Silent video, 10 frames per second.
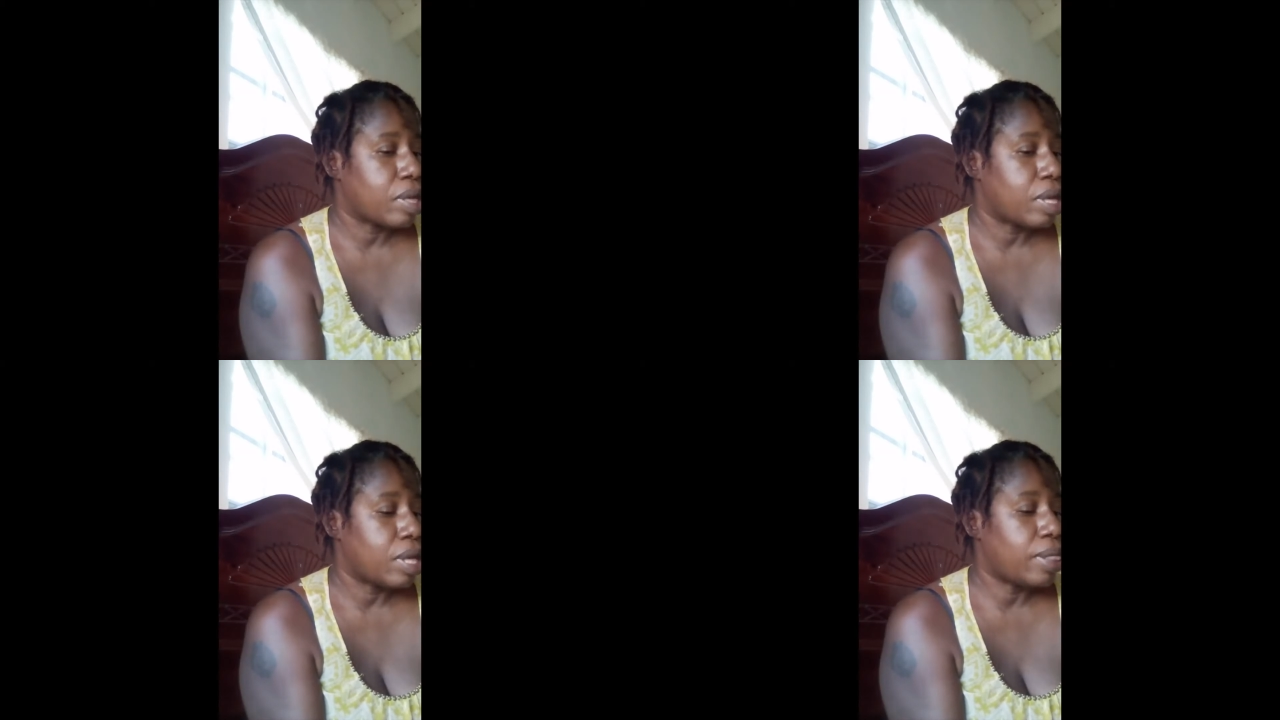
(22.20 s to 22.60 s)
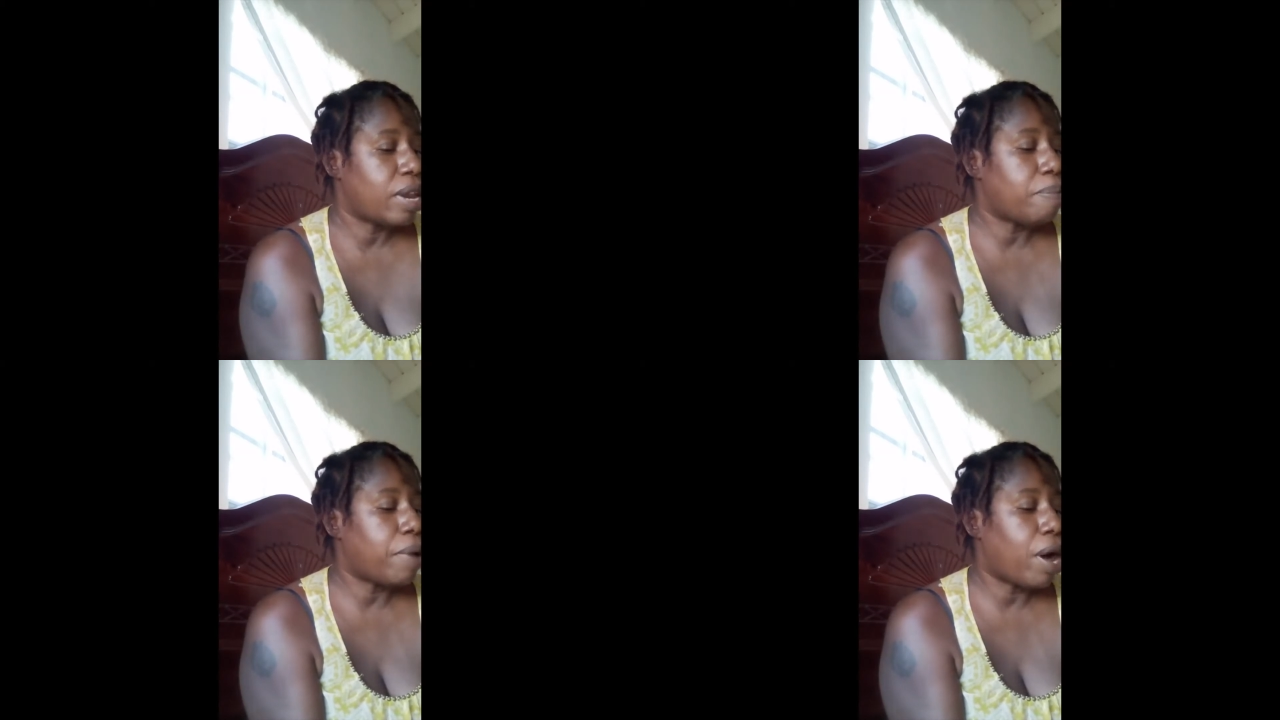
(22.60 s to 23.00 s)
Then a
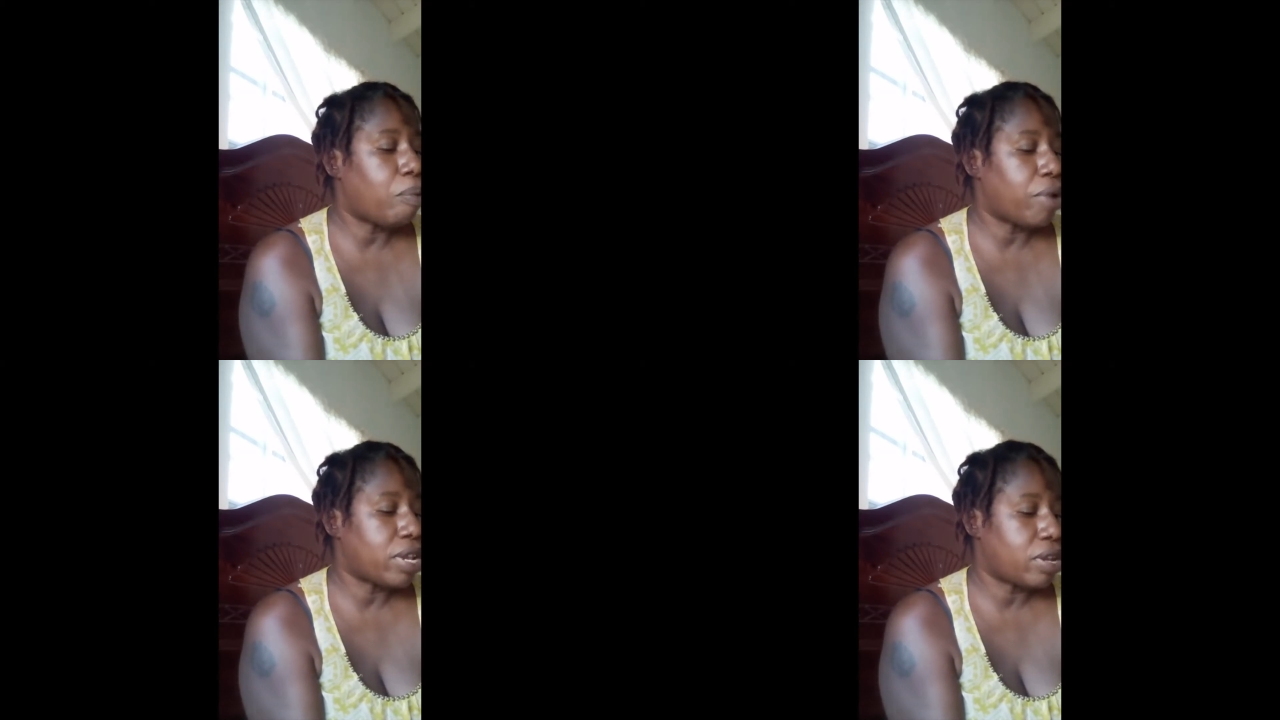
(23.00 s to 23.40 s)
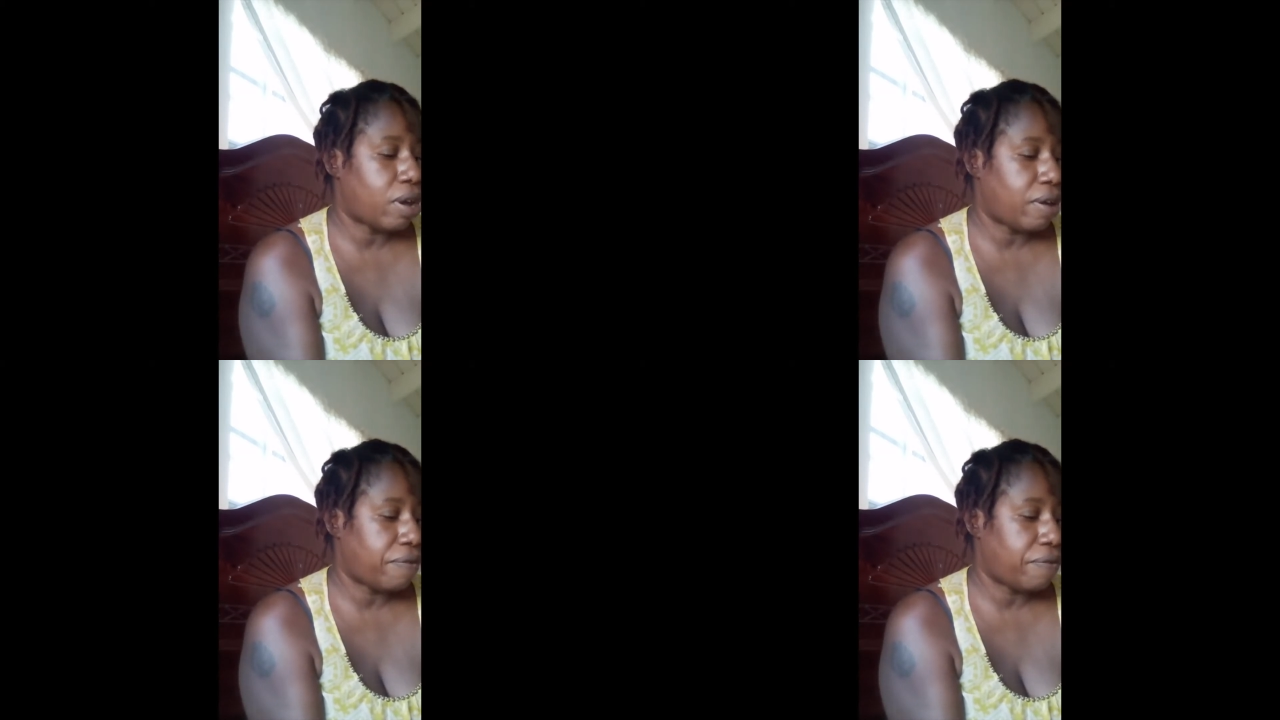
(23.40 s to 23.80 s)
bomb went
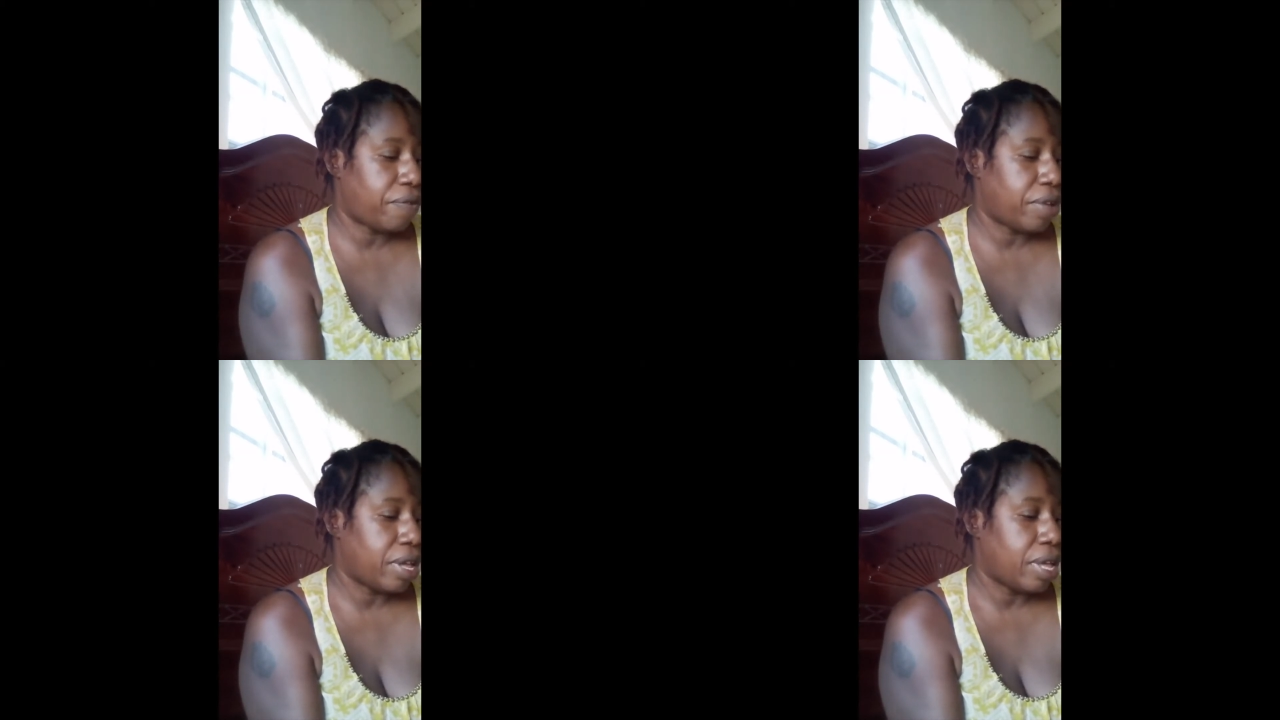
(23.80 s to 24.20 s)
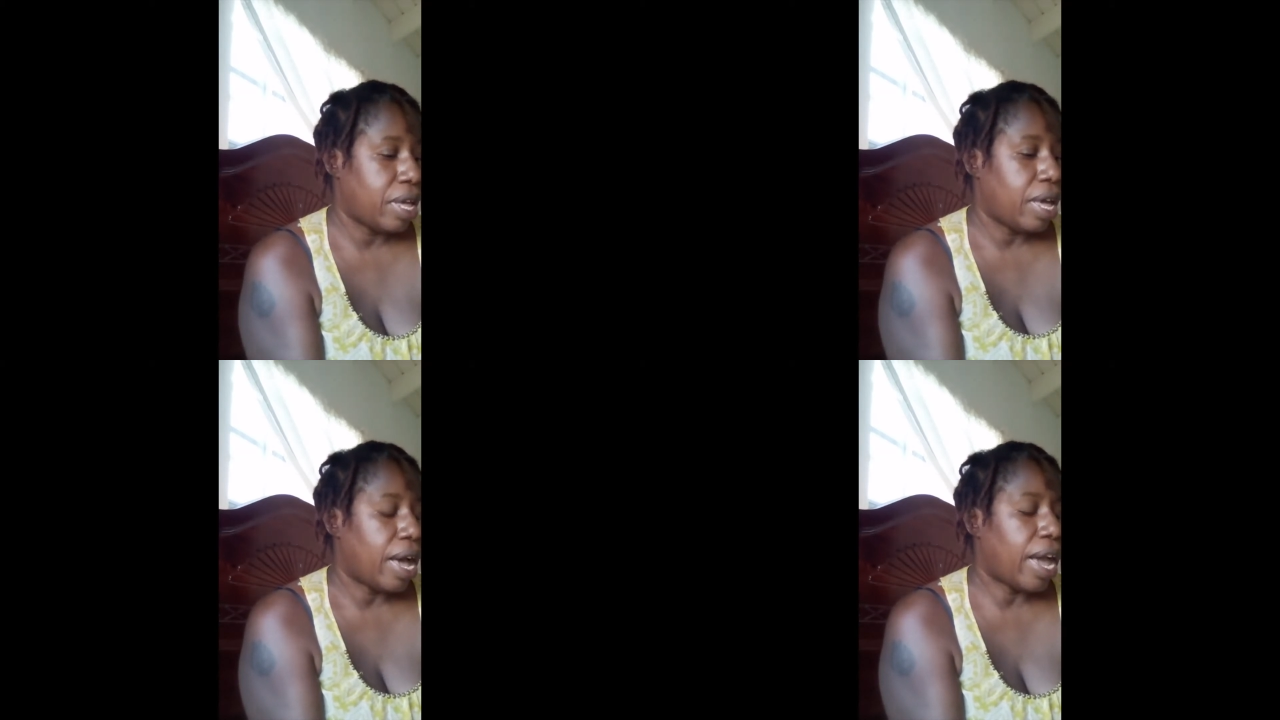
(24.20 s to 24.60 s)
off.
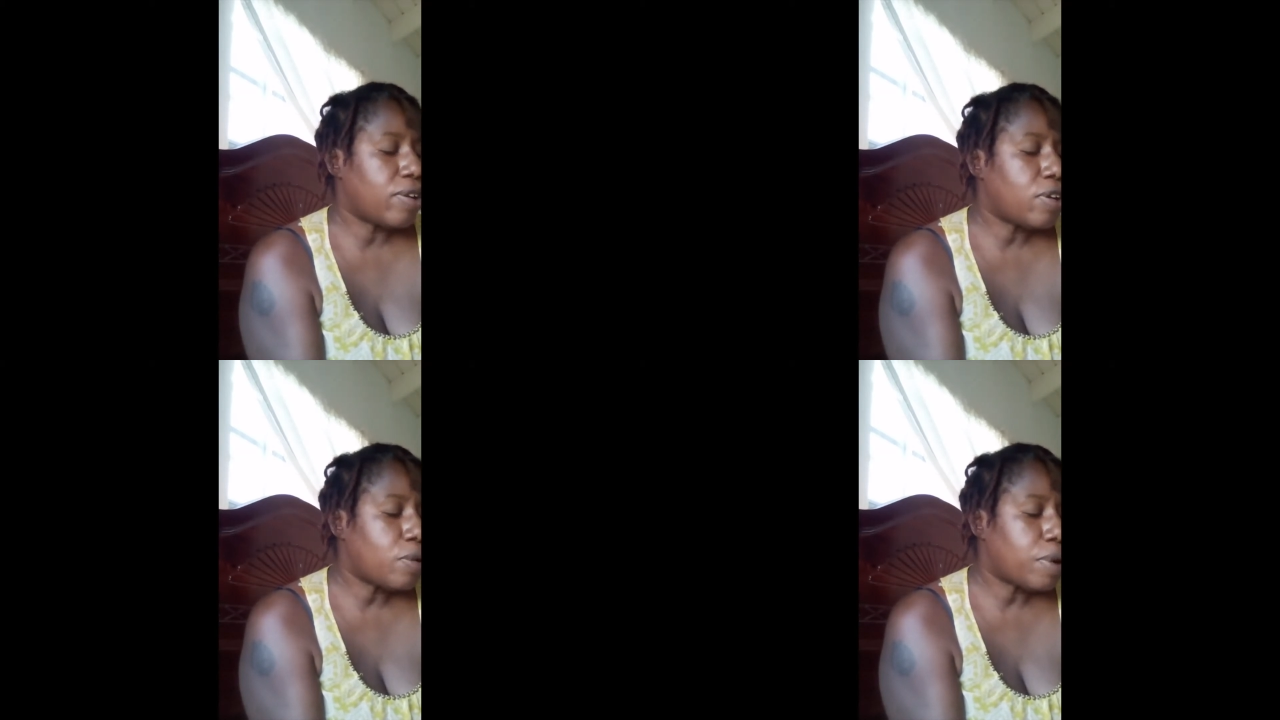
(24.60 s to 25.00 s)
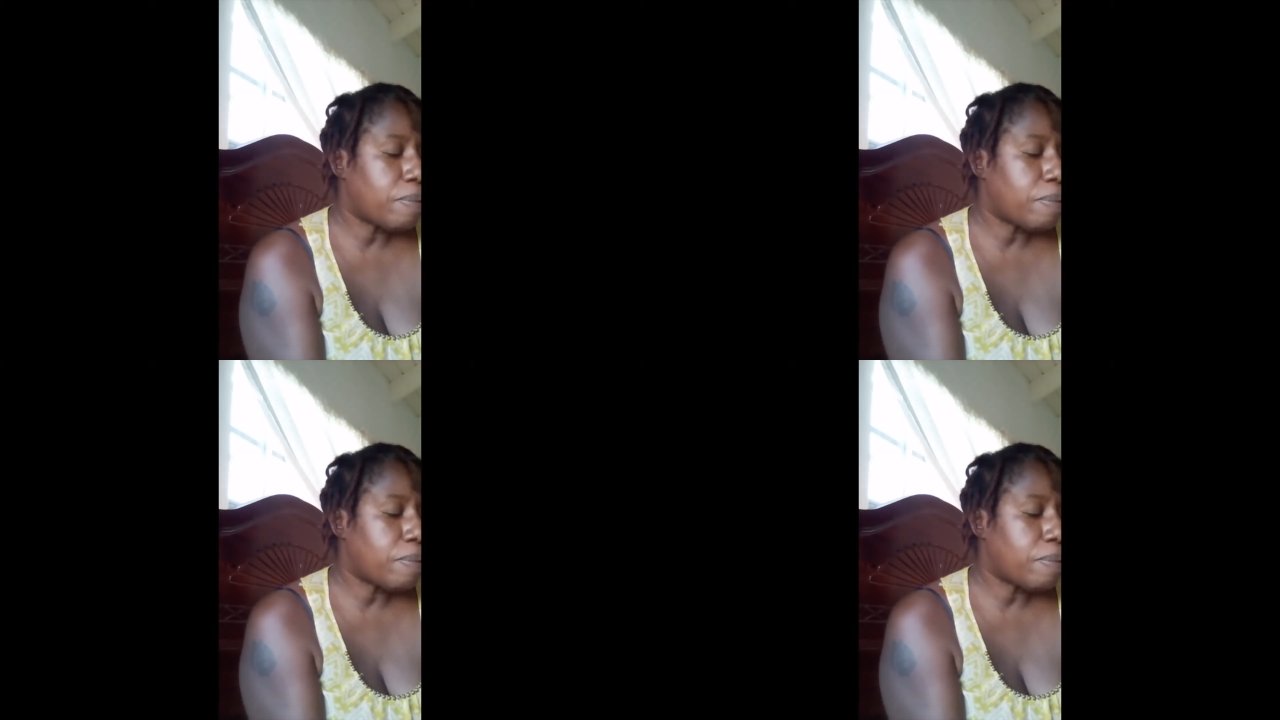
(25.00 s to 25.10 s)
I don't know what a